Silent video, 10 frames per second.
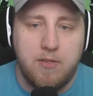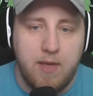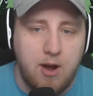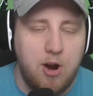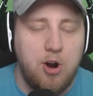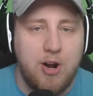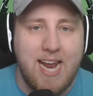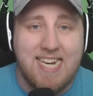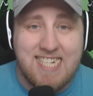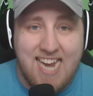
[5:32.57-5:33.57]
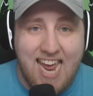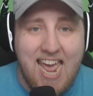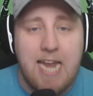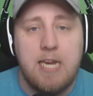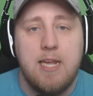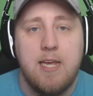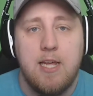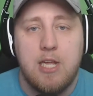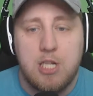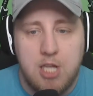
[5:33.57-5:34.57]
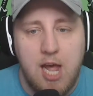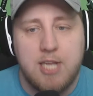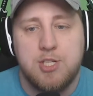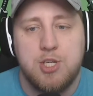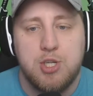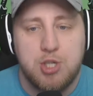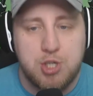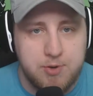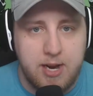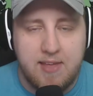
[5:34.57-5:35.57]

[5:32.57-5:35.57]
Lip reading: they are on a 10 loss streak.